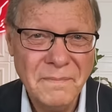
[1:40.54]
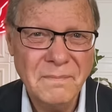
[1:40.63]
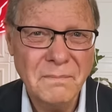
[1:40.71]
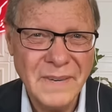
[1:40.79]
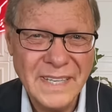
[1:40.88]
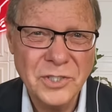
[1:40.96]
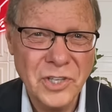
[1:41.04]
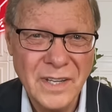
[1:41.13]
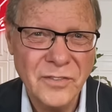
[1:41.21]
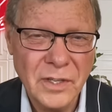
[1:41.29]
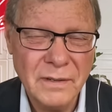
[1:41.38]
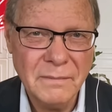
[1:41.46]
Mike
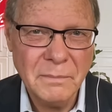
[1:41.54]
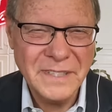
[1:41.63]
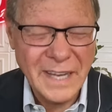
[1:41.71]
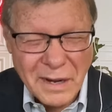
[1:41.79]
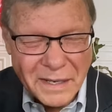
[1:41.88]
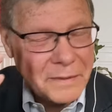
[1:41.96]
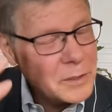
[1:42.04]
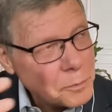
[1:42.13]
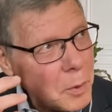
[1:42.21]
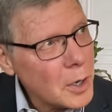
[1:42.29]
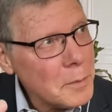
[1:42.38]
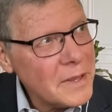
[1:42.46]
Johnson, because I, I, there's
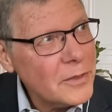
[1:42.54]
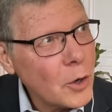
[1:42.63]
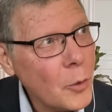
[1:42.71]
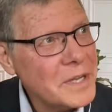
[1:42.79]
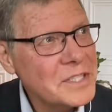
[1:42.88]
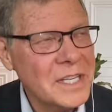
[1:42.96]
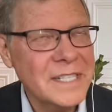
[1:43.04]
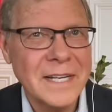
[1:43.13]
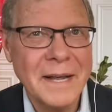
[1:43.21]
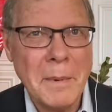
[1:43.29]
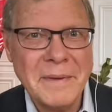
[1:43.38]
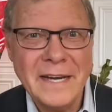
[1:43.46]
part of me that always thinks I'm getting